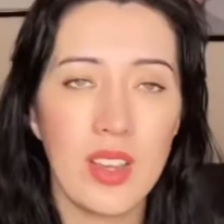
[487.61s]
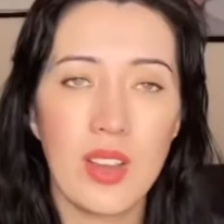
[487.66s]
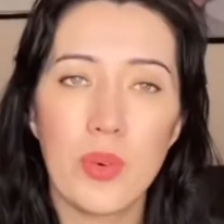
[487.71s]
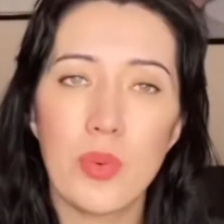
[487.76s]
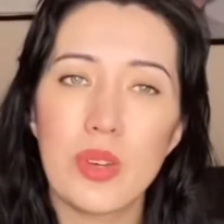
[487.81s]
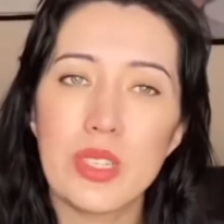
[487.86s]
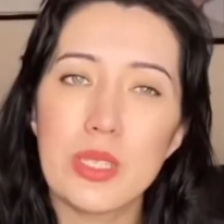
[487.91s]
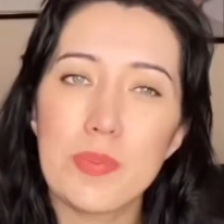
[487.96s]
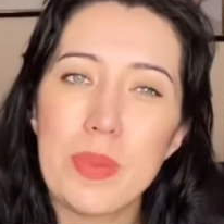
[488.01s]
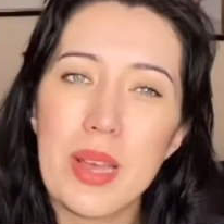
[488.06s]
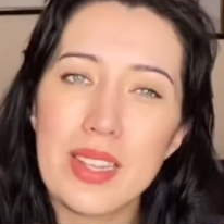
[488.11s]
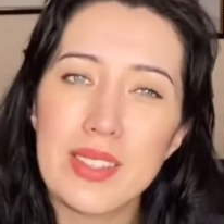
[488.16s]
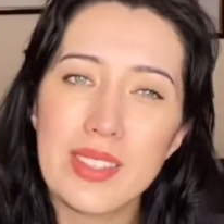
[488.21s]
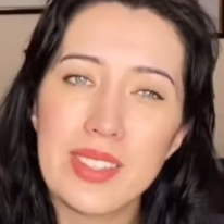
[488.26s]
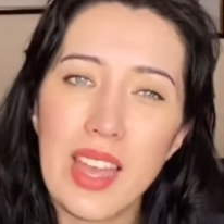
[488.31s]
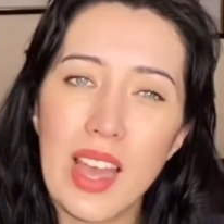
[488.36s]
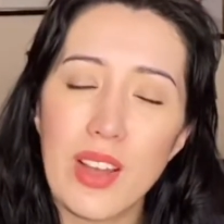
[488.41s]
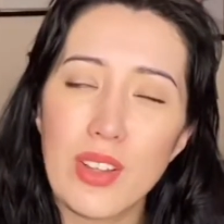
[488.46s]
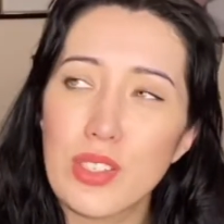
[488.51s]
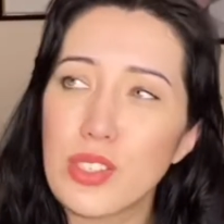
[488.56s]
What's
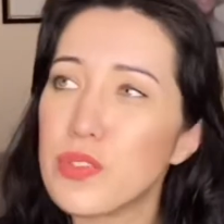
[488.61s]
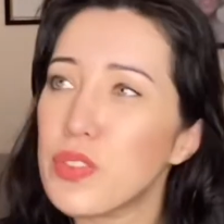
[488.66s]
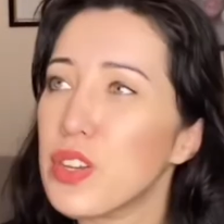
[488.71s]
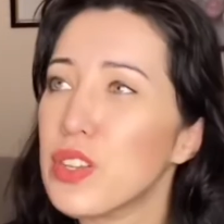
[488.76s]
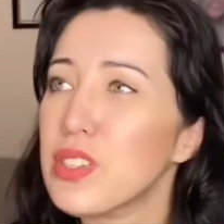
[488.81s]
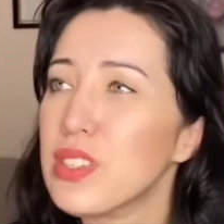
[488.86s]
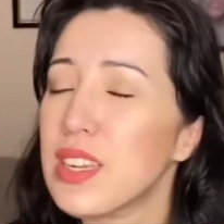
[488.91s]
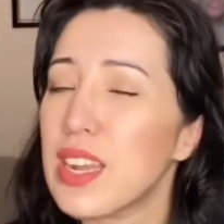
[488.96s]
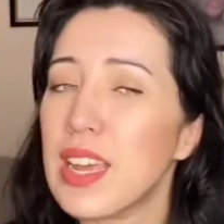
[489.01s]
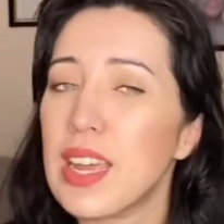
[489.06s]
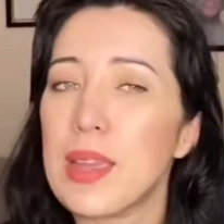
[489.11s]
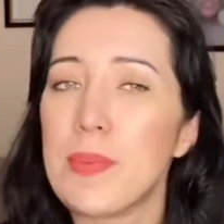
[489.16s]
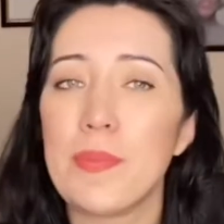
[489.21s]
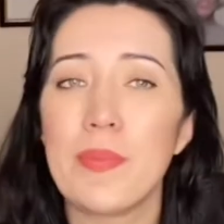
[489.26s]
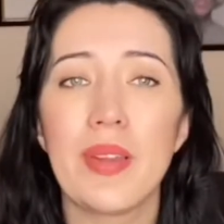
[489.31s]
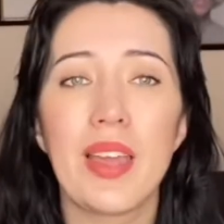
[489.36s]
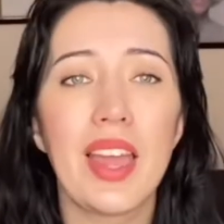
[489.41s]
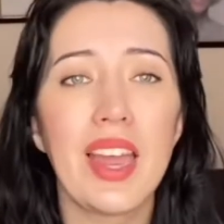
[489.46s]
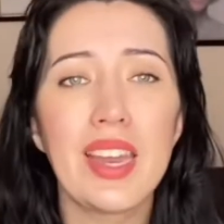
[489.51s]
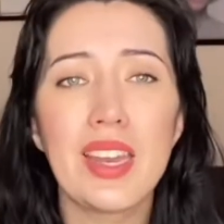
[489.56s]
Pascal's first name?
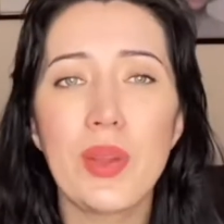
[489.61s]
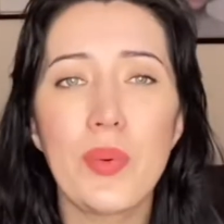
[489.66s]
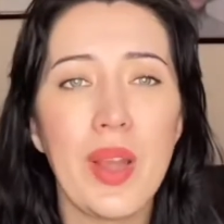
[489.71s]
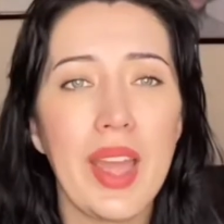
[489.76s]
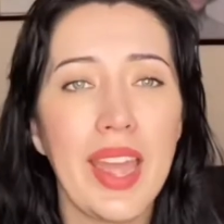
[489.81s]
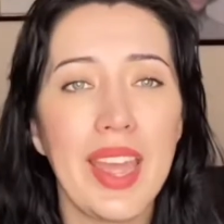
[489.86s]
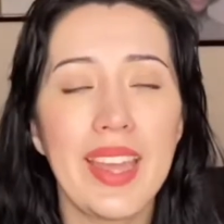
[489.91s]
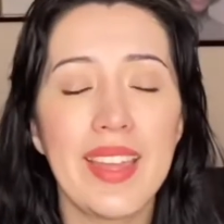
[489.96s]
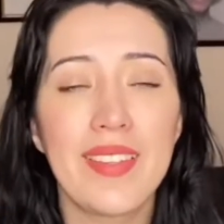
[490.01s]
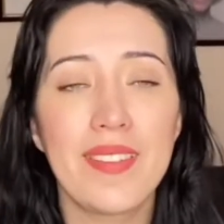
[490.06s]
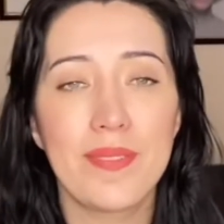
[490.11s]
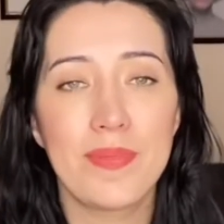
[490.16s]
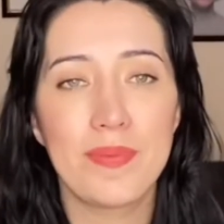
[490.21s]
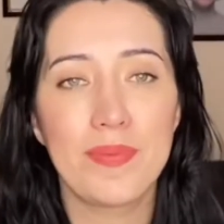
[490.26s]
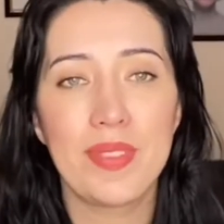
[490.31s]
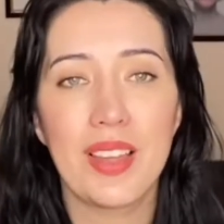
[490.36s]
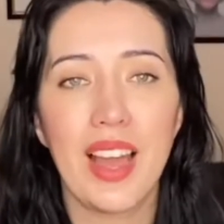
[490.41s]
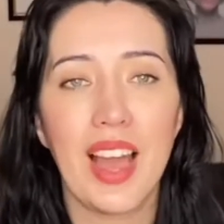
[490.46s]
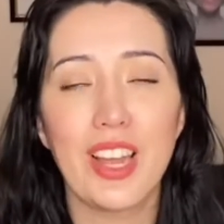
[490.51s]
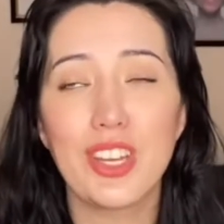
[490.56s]
Anyway,
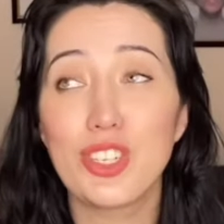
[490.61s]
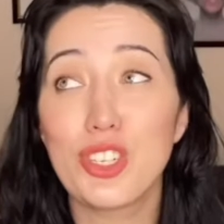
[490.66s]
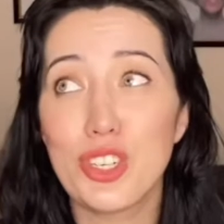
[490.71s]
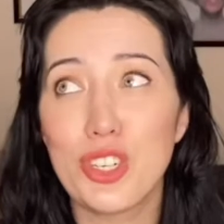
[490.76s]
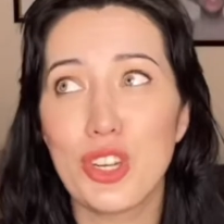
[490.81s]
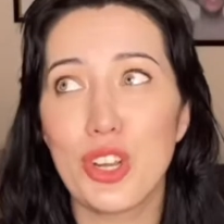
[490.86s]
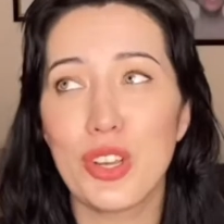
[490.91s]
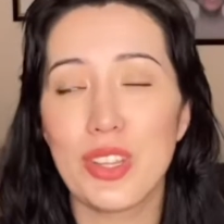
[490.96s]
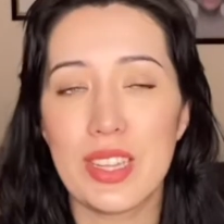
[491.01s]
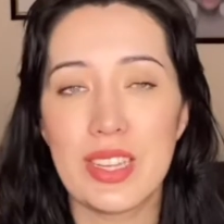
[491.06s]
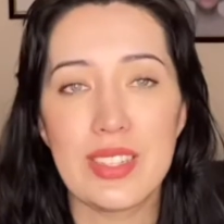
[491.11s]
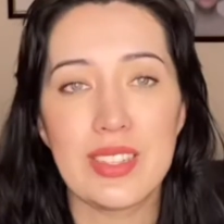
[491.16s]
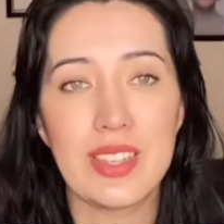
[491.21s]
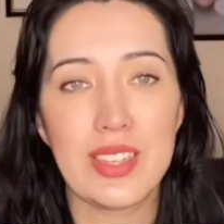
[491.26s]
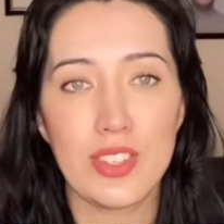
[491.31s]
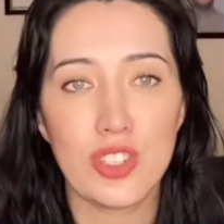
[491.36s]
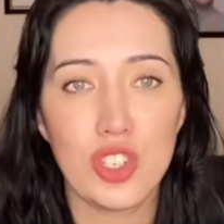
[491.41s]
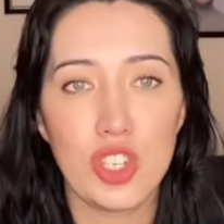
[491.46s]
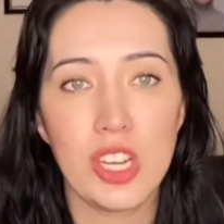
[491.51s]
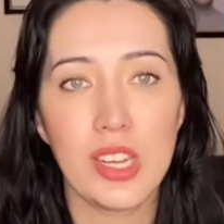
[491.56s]
I should know this.
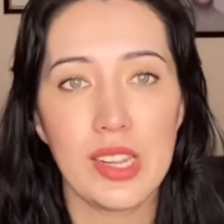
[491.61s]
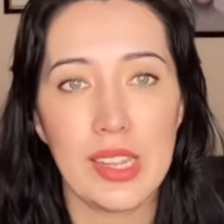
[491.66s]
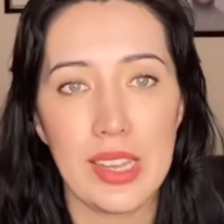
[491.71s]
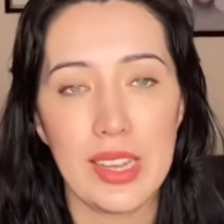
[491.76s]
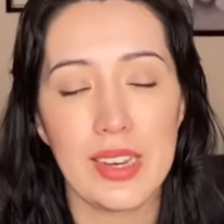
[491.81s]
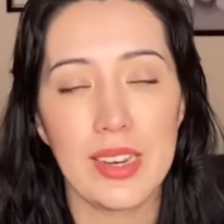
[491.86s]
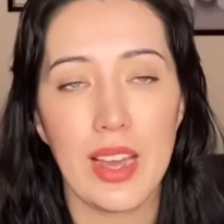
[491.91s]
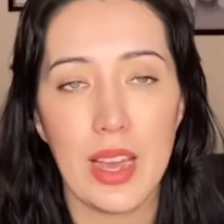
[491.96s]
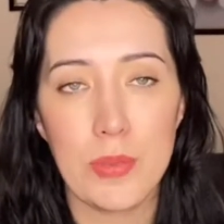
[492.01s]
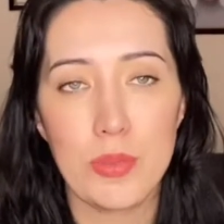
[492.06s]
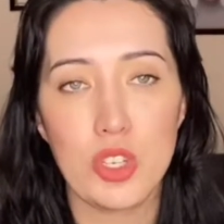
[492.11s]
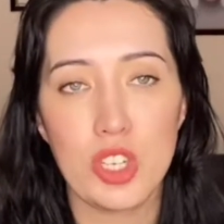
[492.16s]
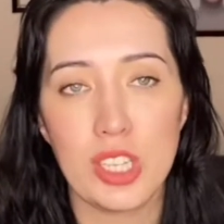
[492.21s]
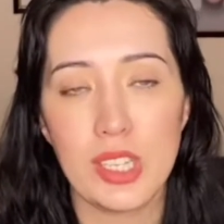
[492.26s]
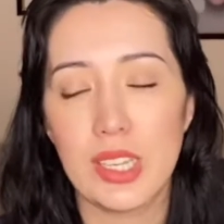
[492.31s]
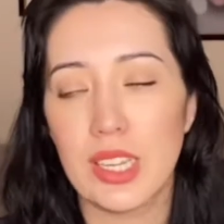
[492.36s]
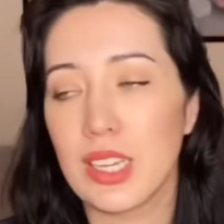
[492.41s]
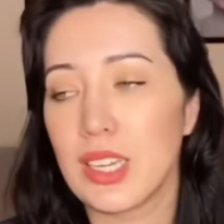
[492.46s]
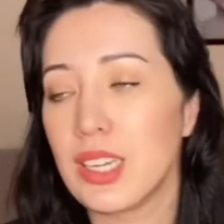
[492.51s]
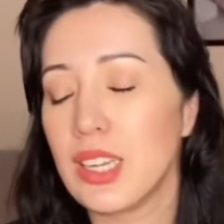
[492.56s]
He's Chilean. I'm
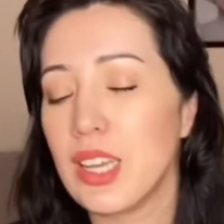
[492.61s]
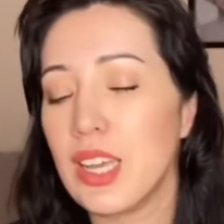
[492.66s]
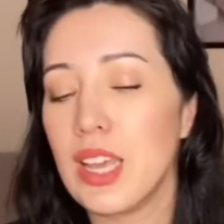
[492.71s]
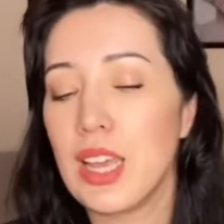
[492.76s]
Chilean.